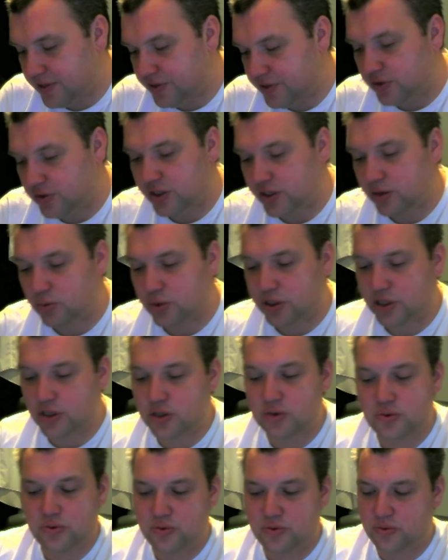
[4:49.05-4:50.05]
So there we
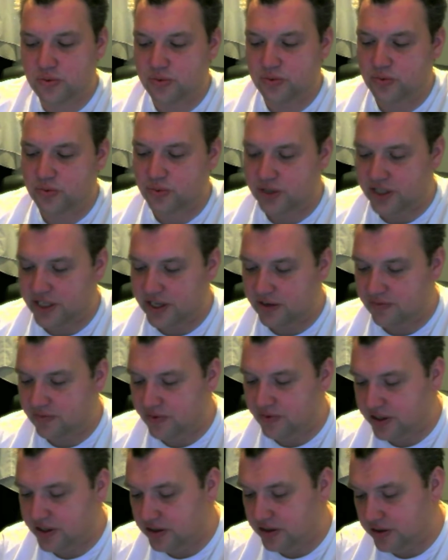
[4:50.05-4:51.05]
go. We are now.
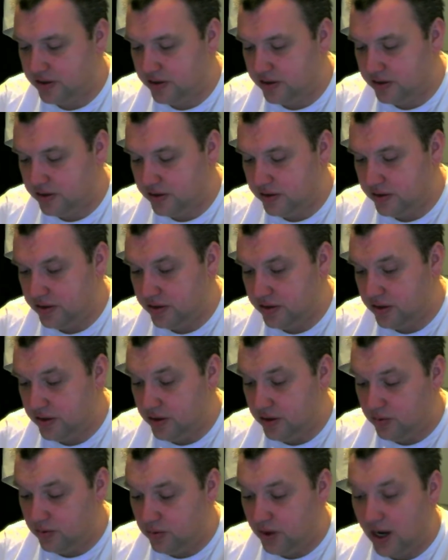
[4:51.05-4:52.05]

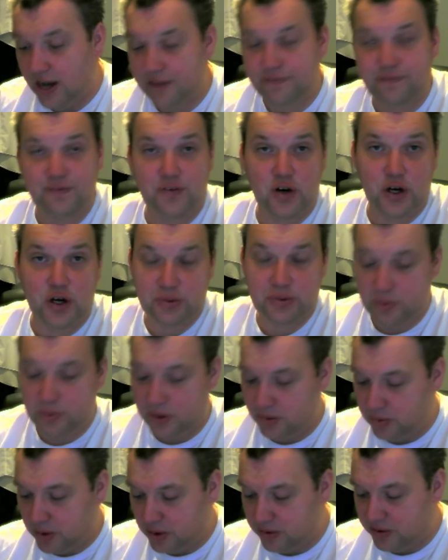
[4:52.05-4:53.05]
I thought we
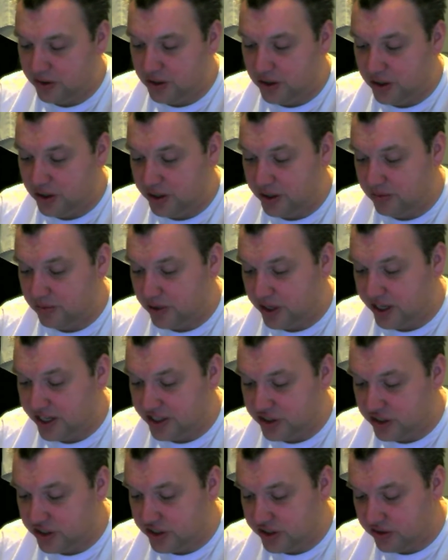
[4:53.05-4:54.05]
were recording, but I
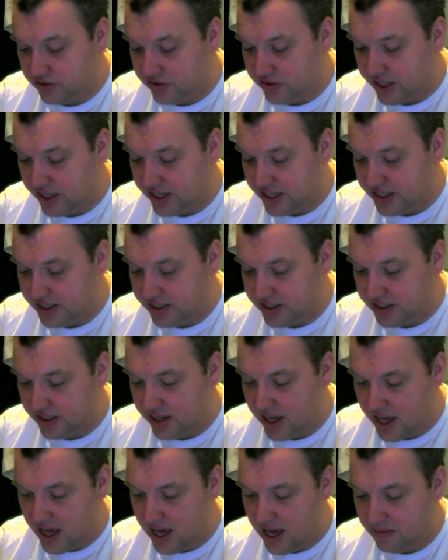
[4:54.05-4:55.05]
just crashed the
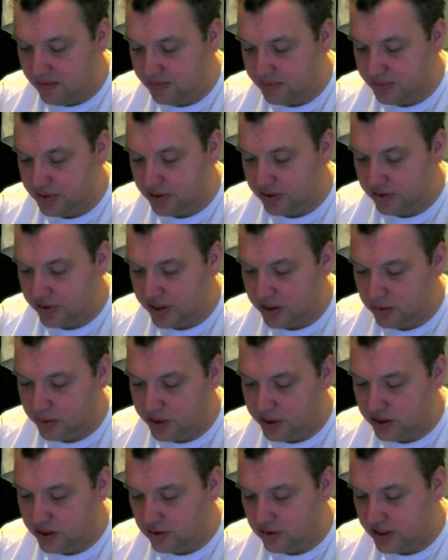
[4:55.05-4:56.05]
app. So here we
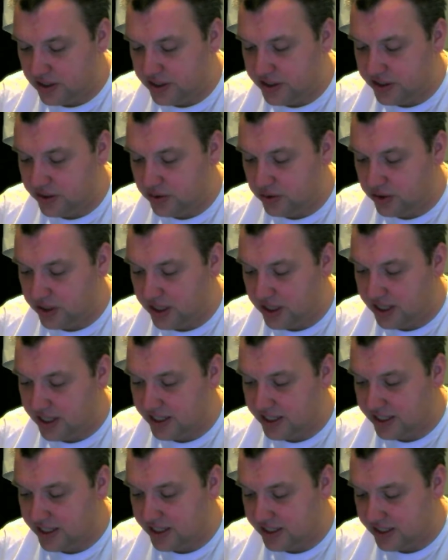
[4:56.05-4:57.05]
go. Let's do that
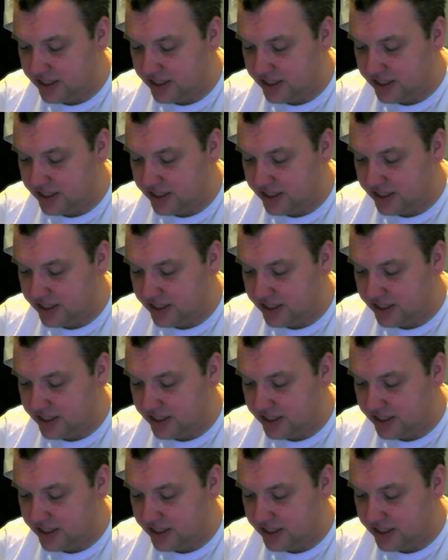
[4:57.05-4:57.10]
again.